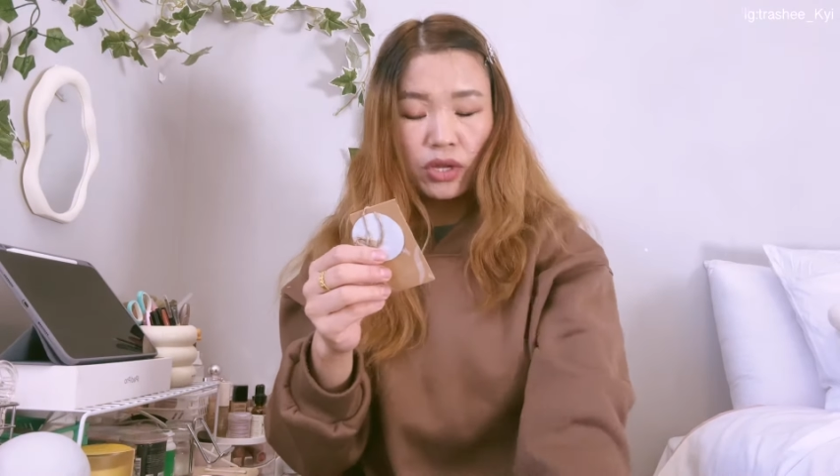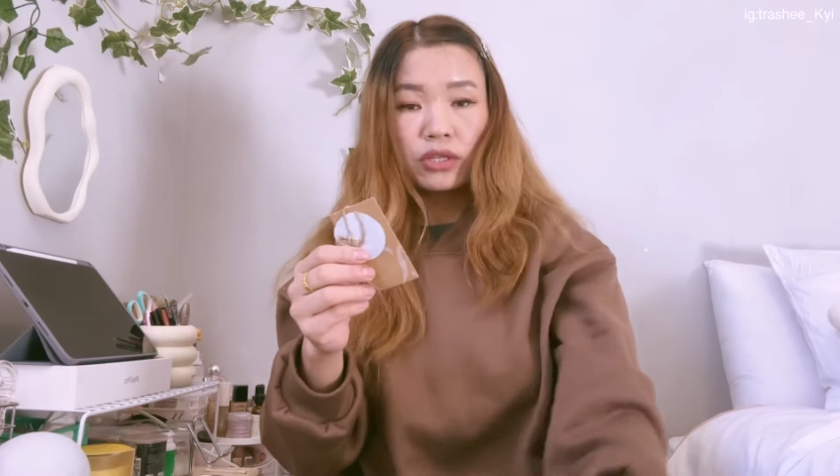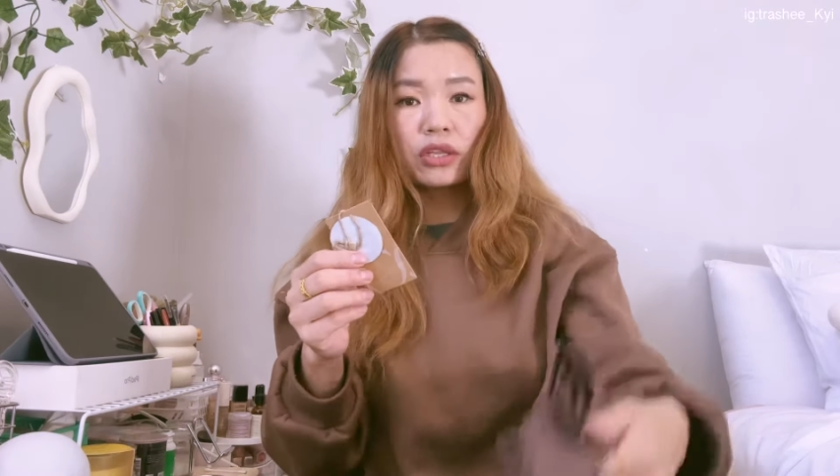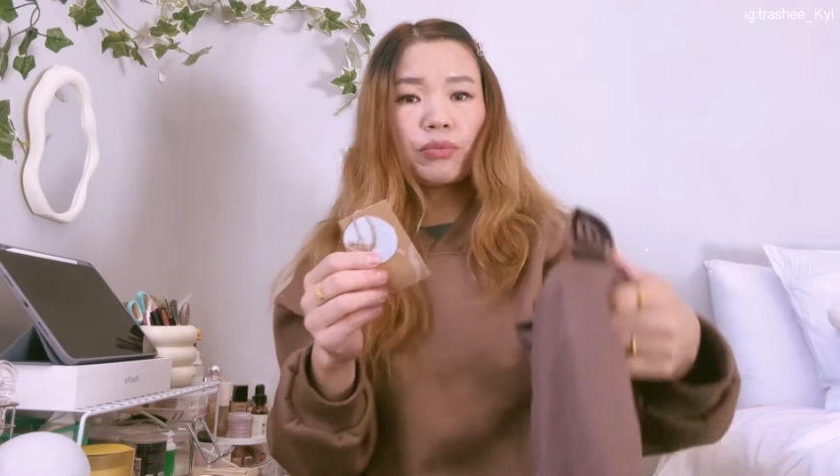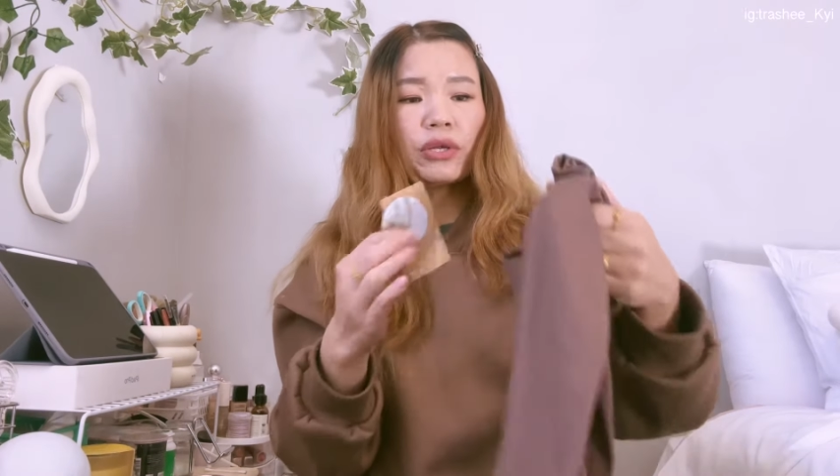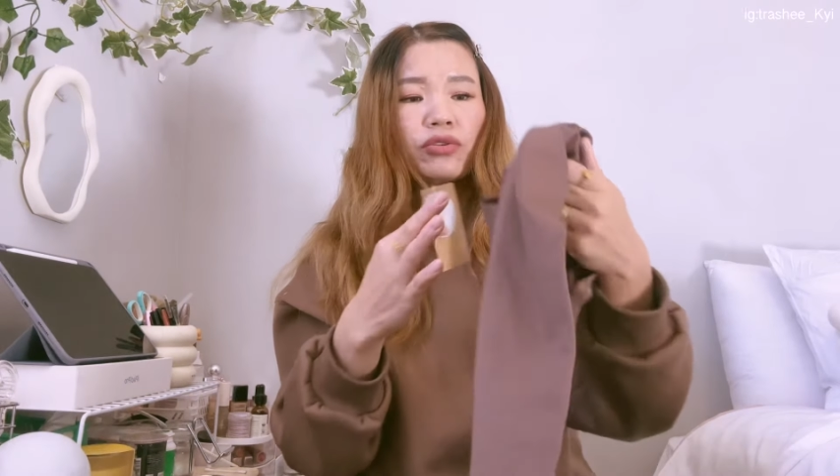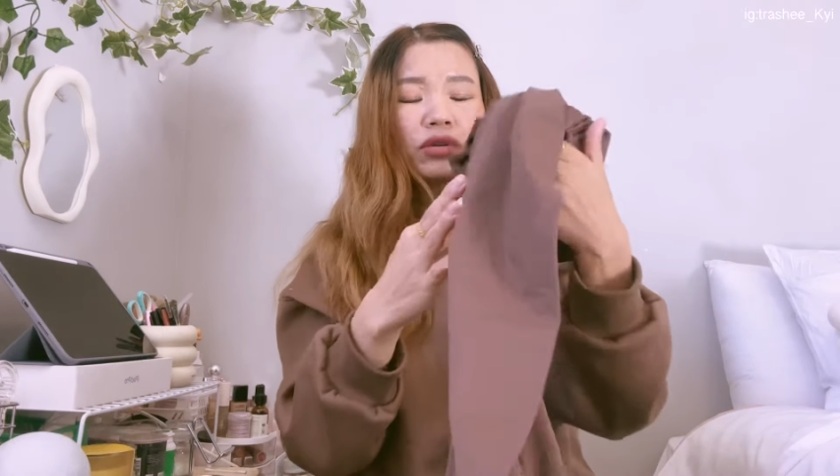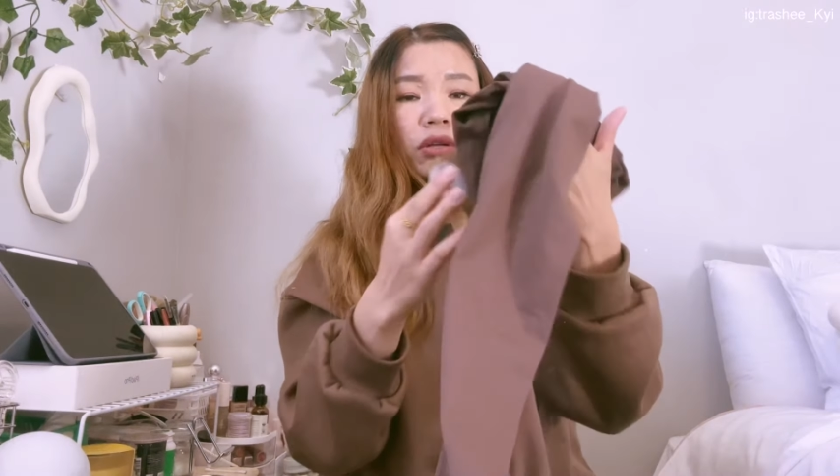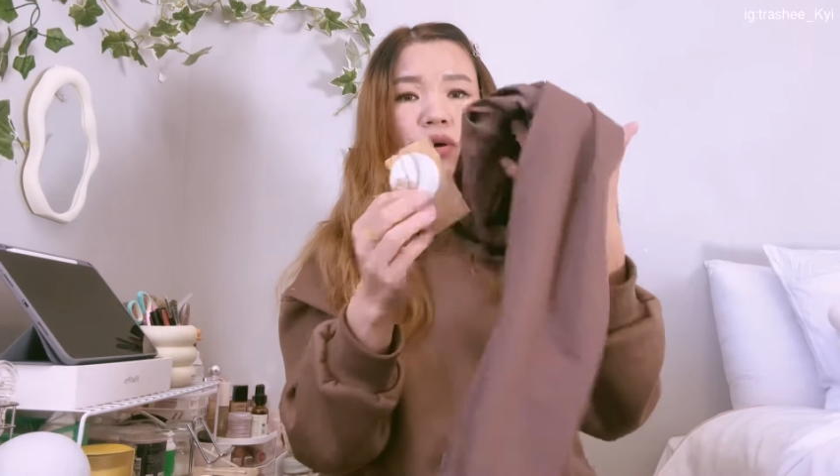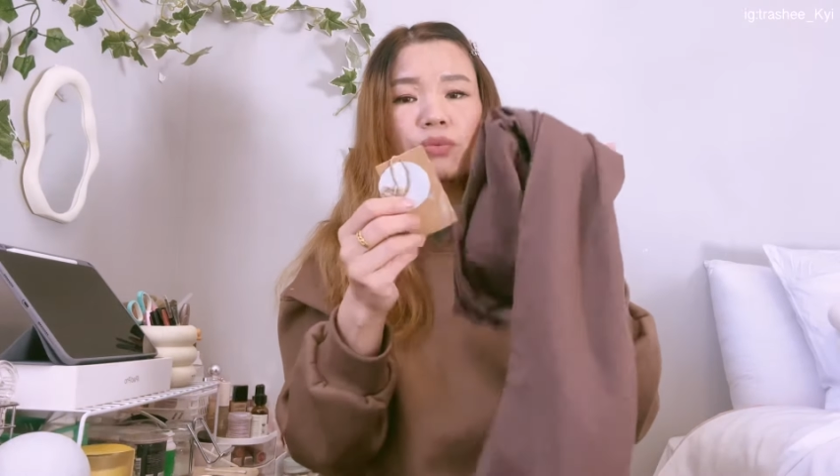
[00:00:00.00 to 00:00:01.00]
the
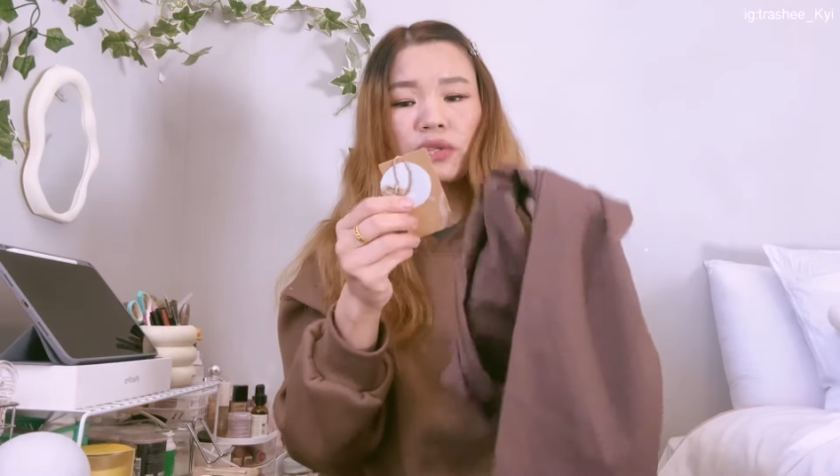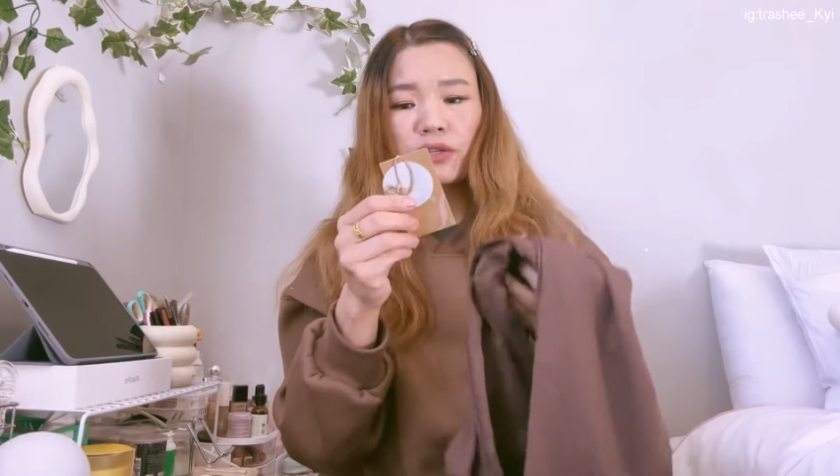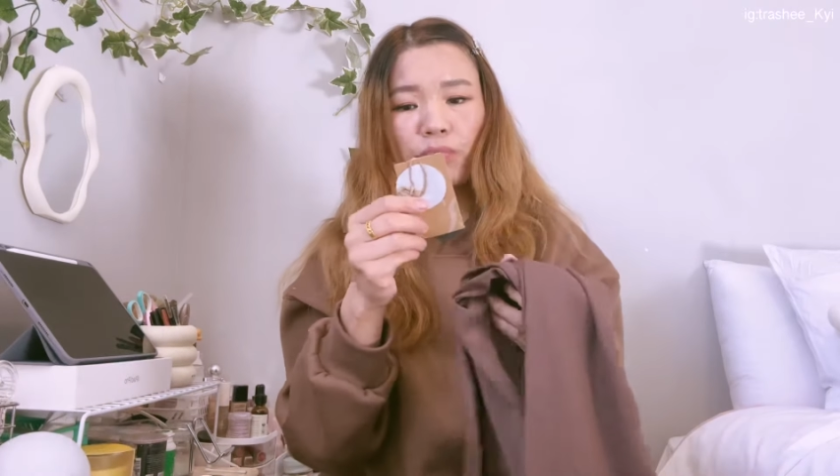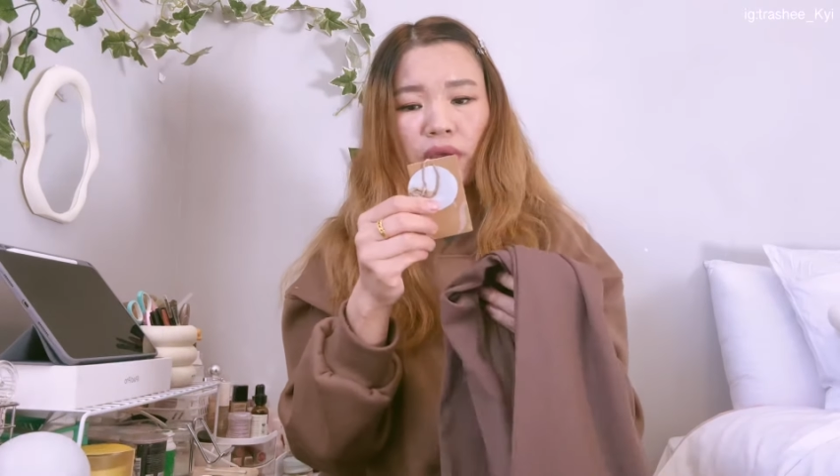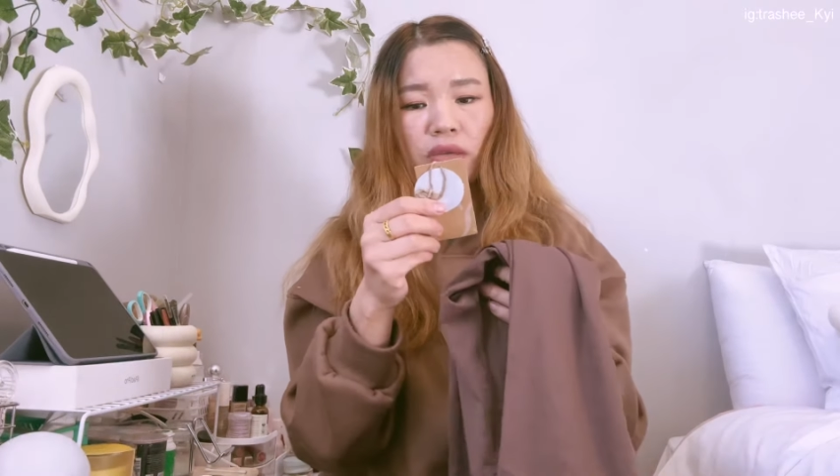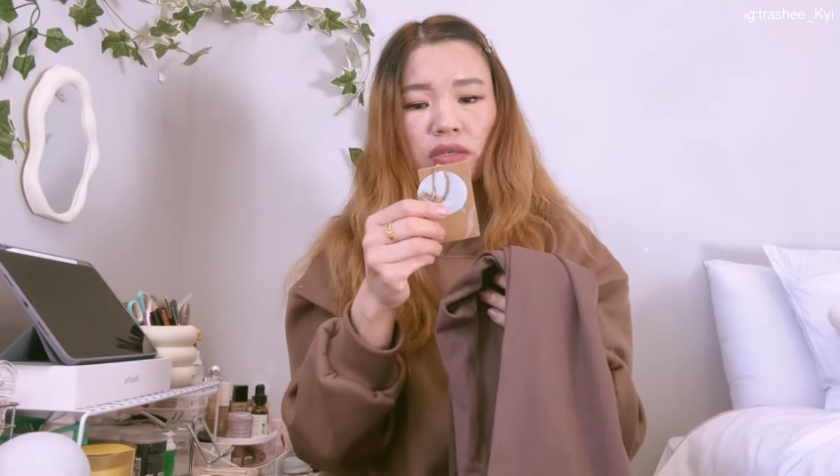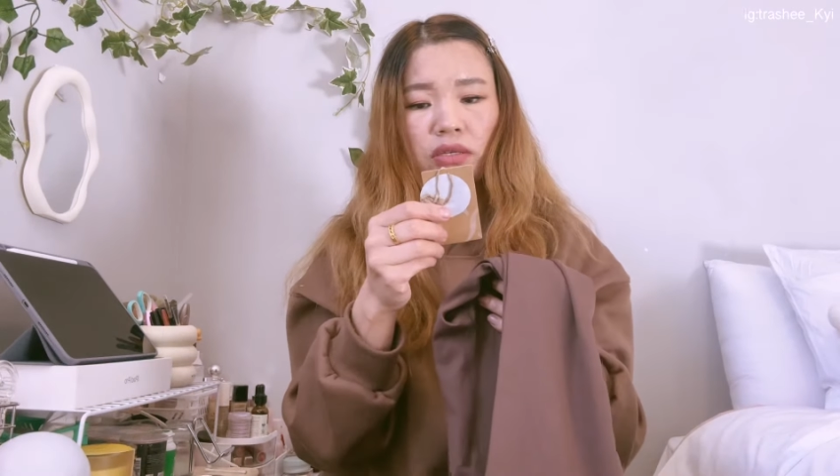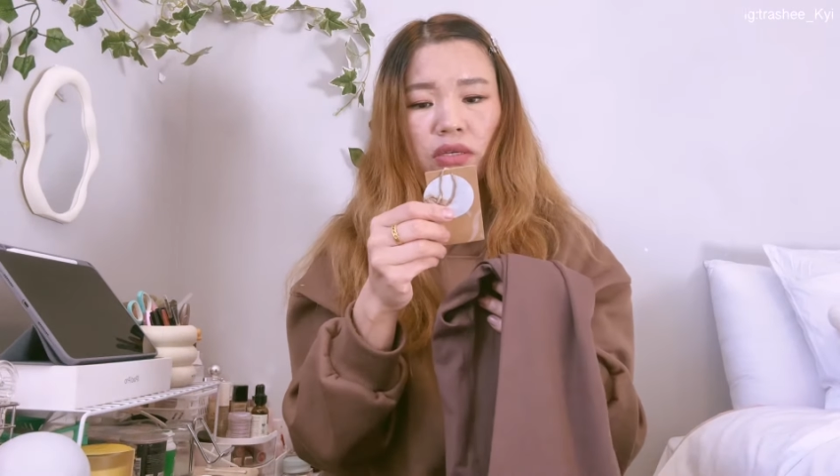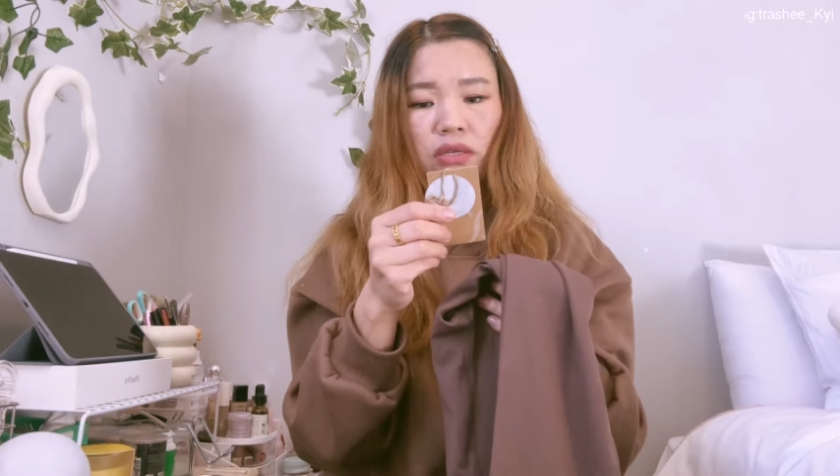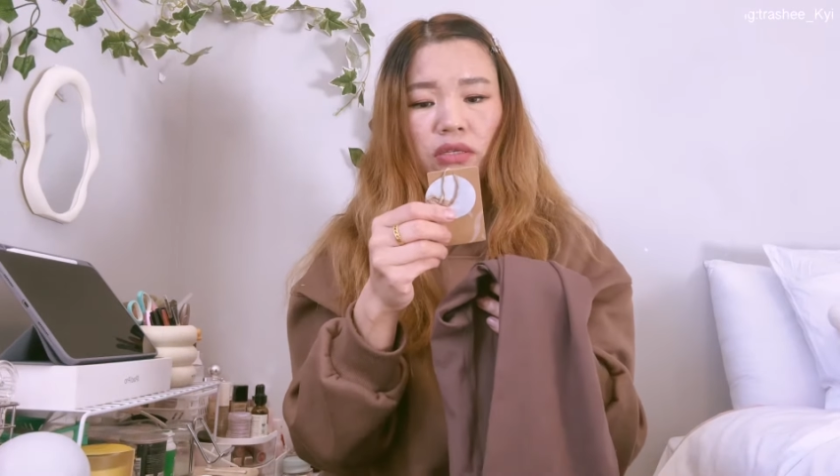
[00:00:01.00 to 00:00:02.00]
material of this pant
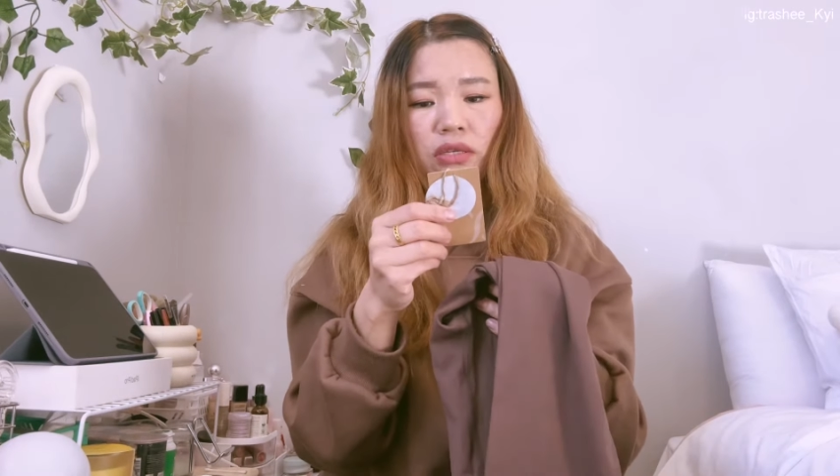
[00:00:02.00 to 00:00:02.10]
is